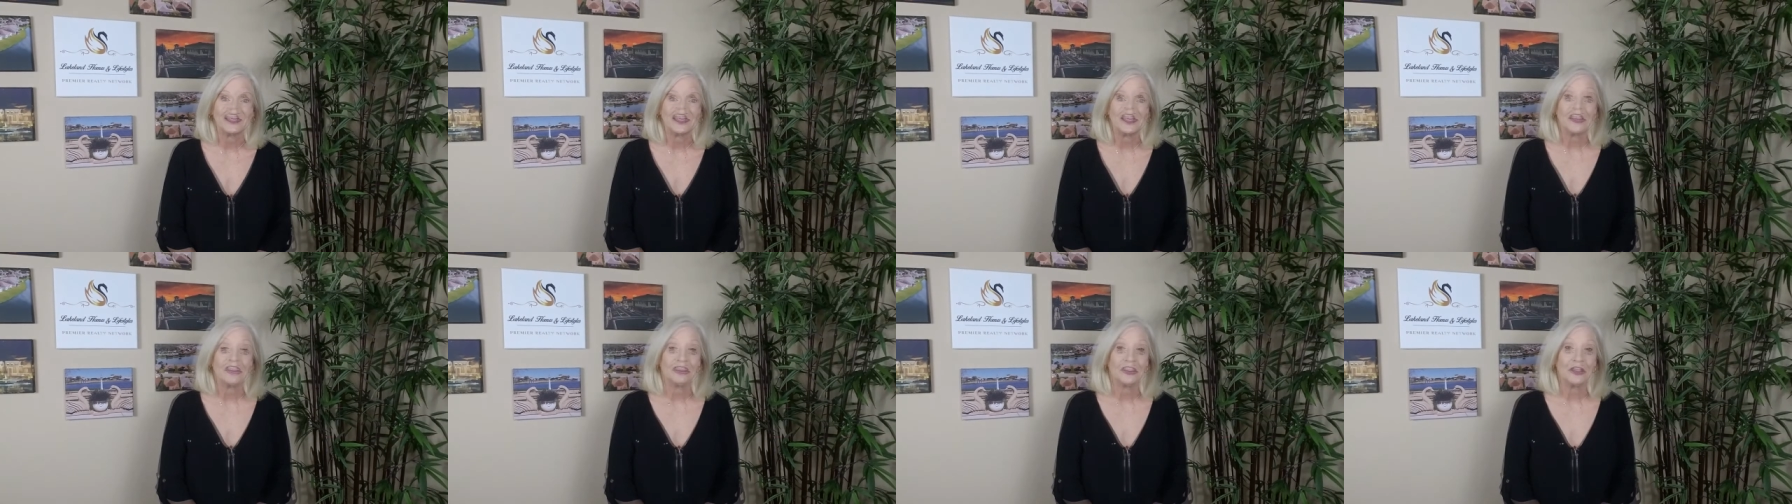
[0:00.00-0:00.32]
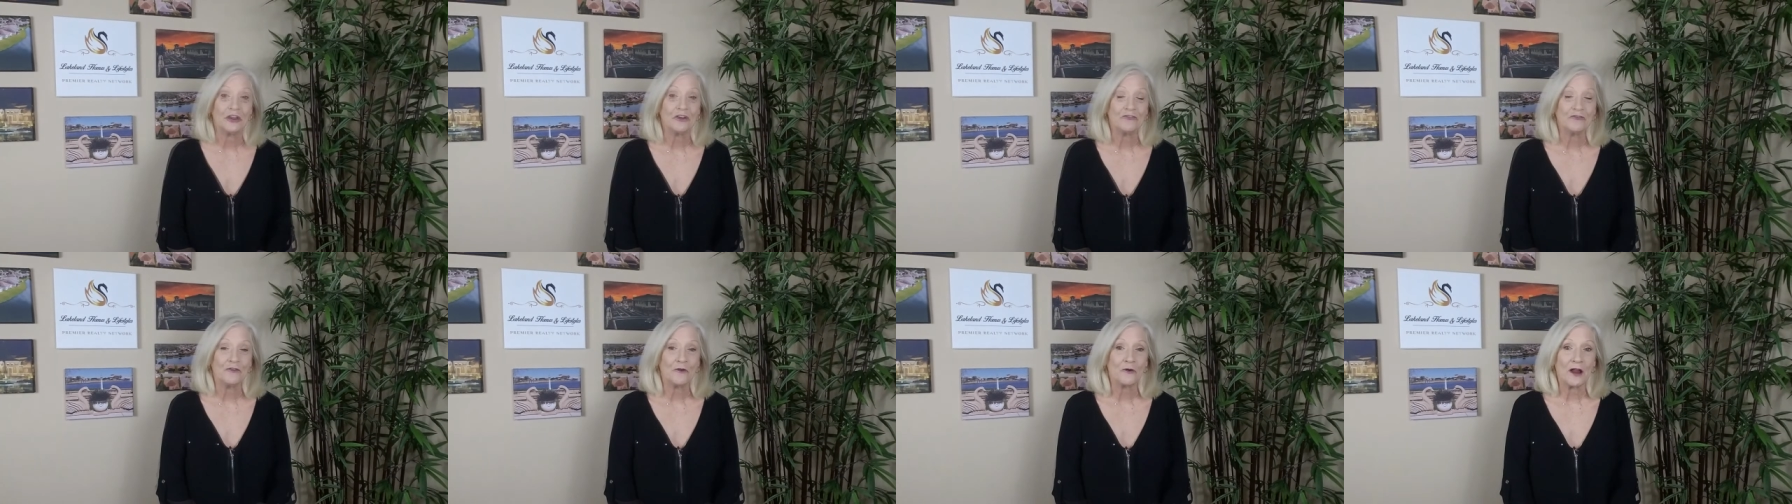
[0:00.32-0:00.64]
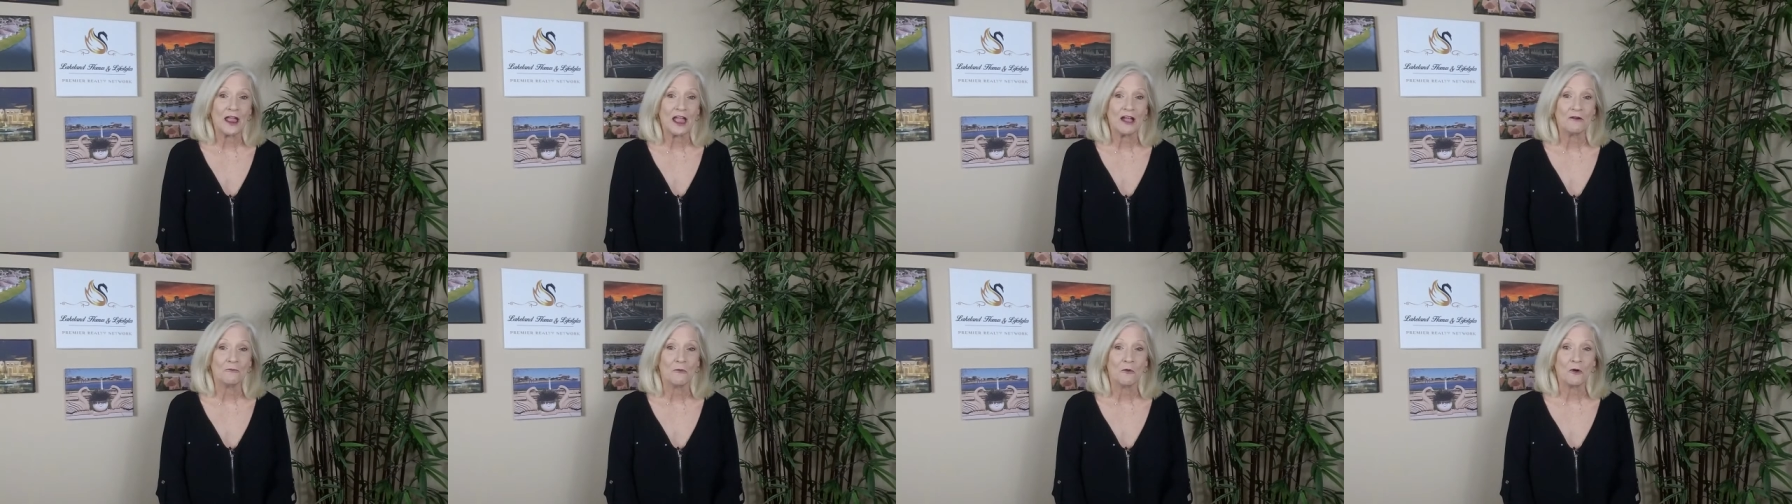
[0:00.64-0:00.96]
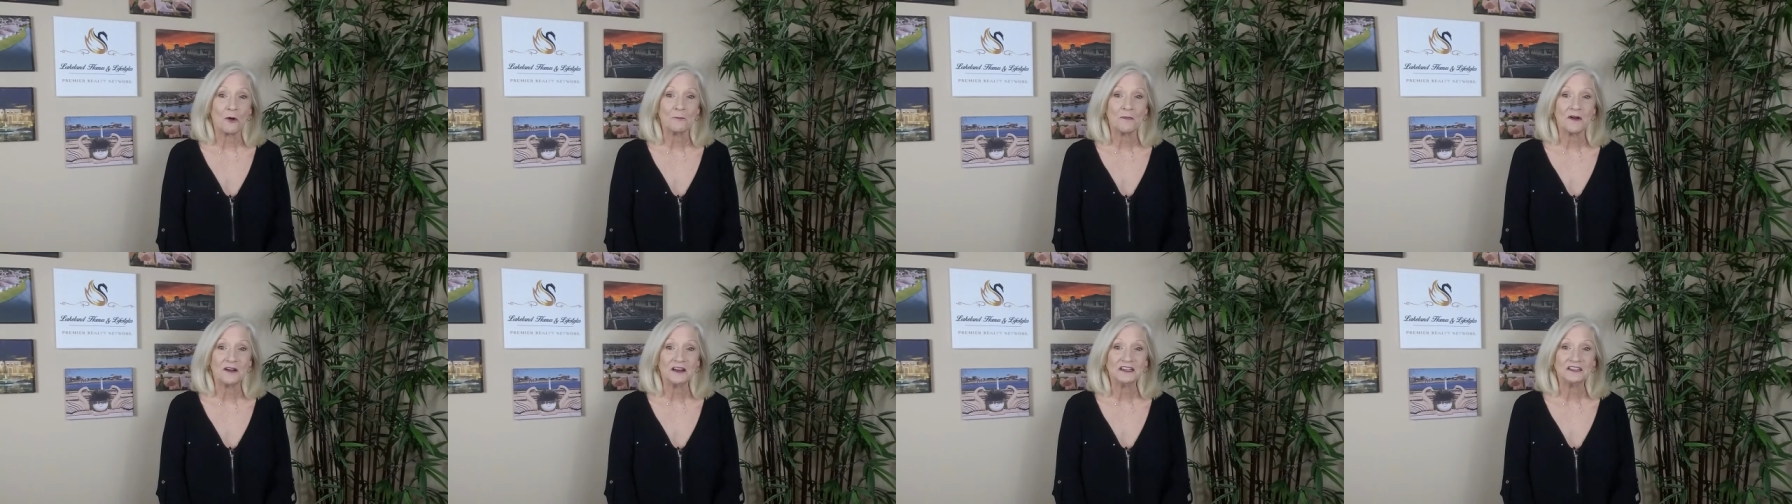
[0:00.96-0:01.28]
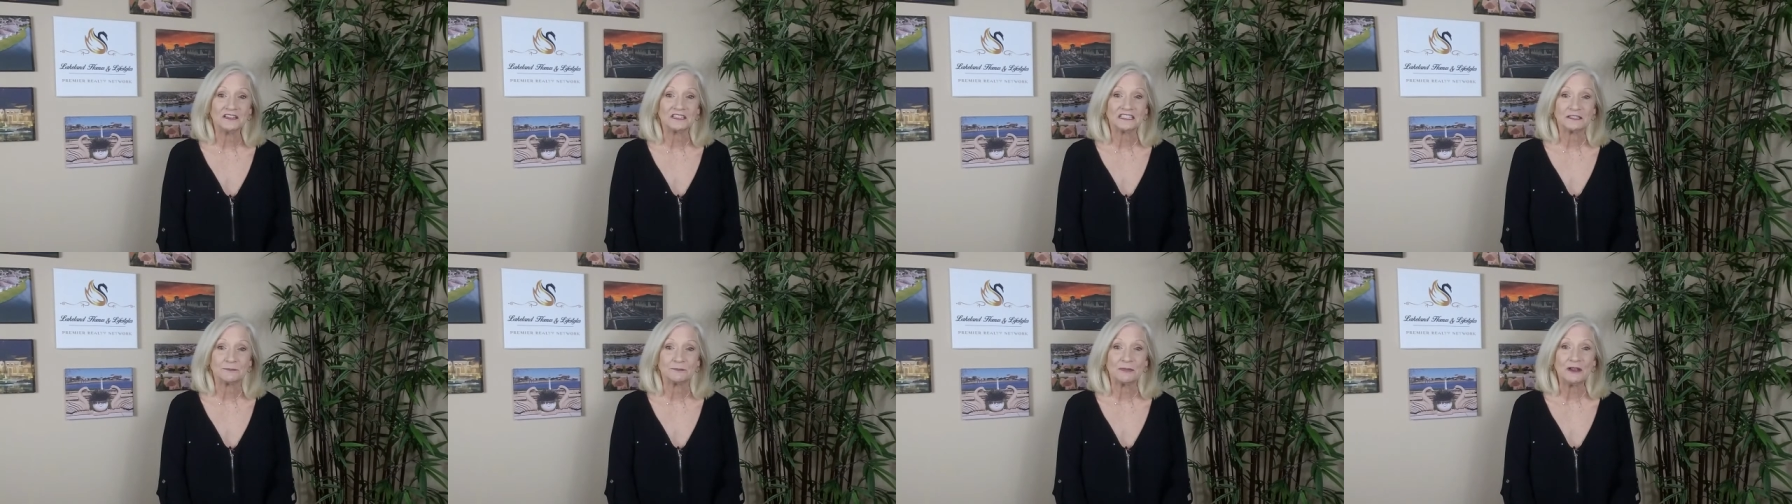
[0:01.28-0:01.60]
Therefore, have more money
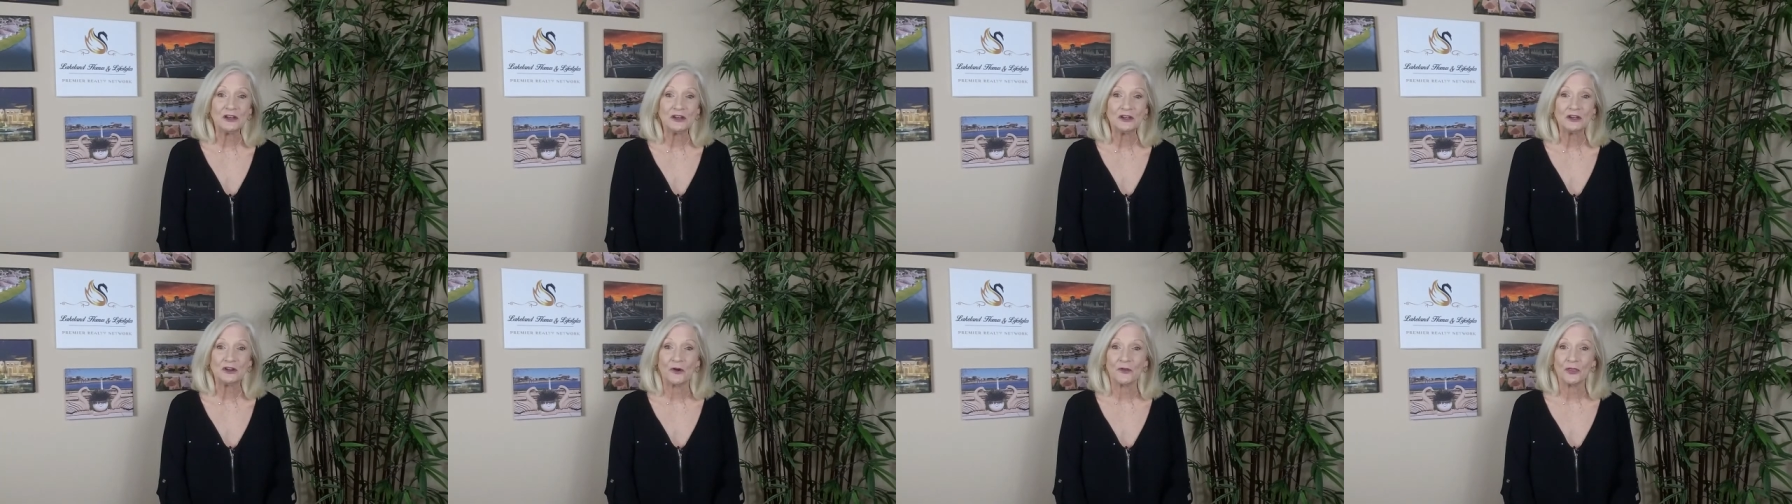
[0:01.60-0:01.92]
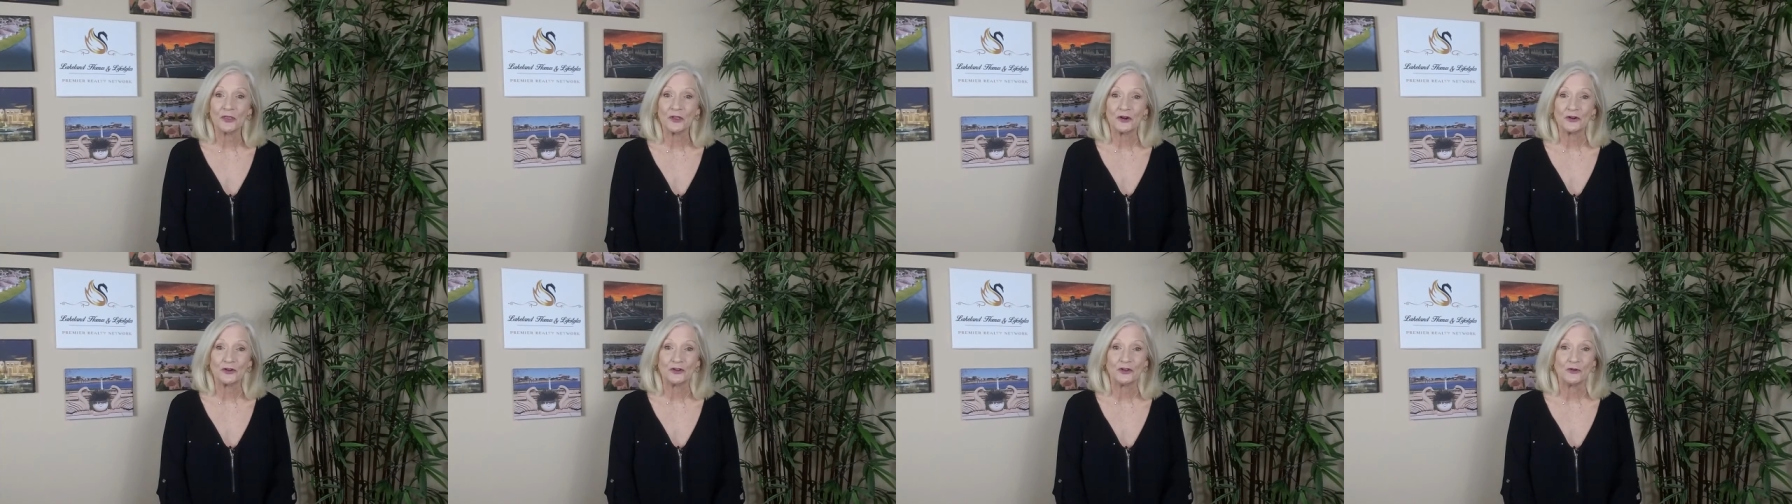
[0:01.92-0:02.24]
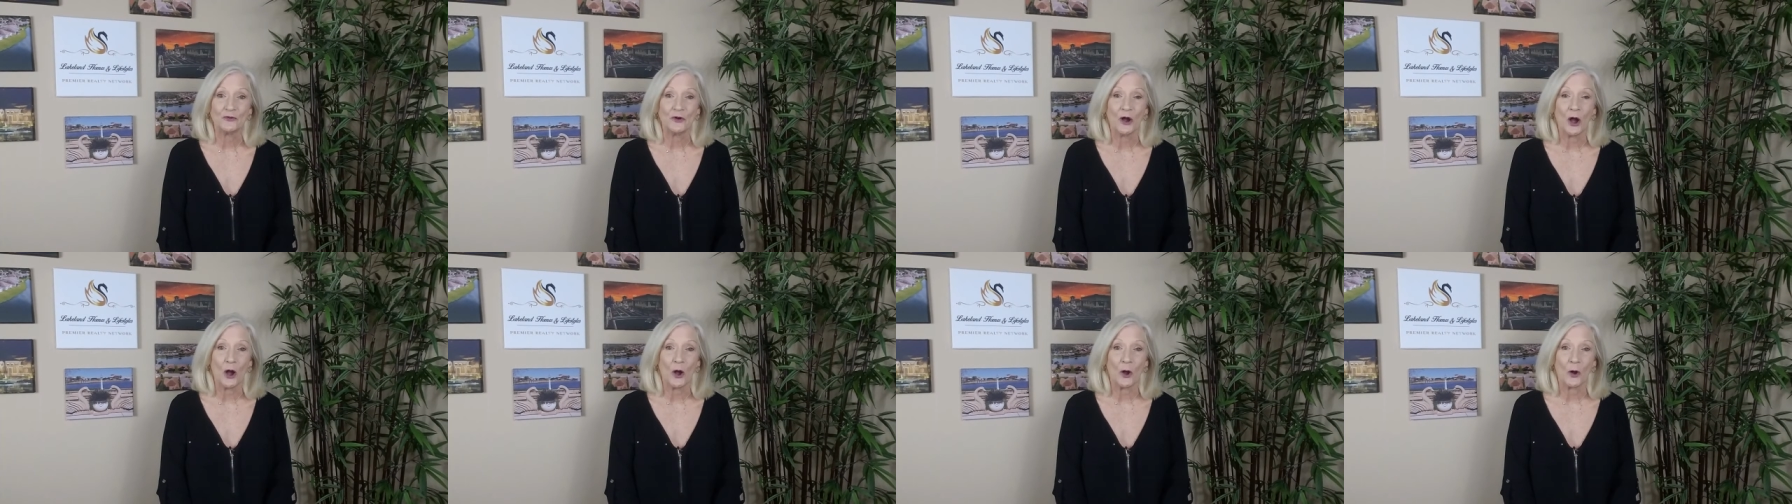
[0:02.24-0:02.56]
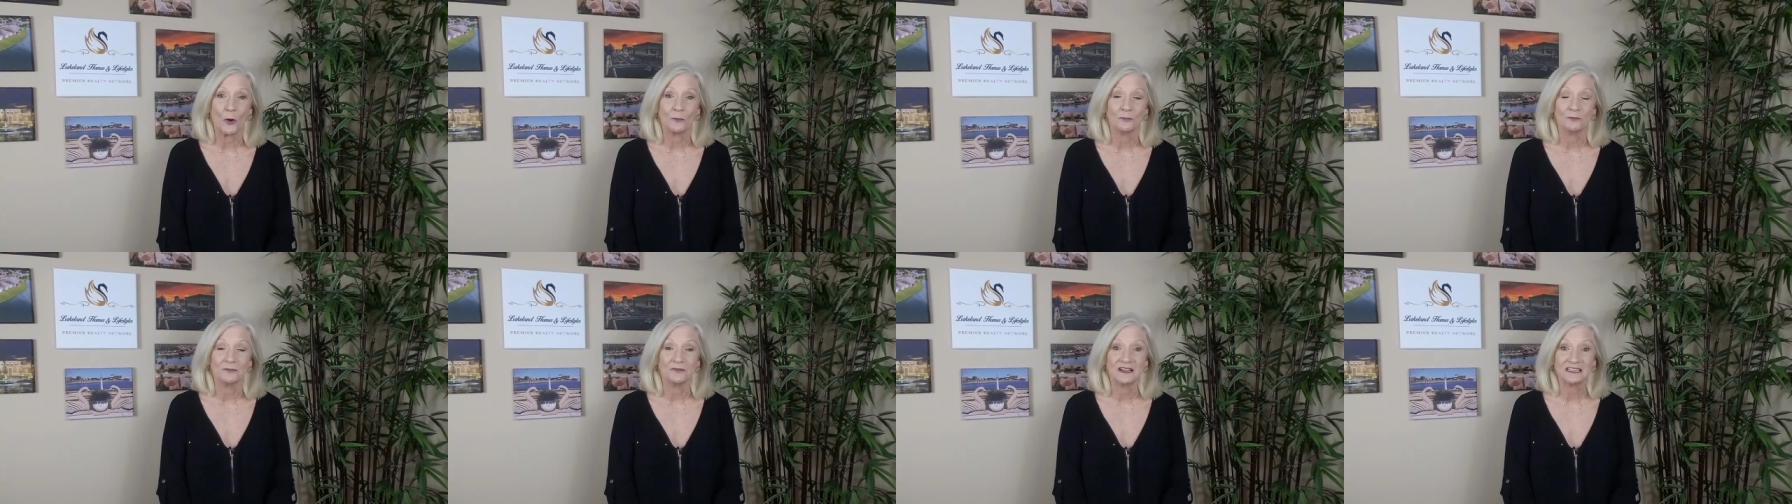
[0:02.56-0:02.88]
to spend on their new home,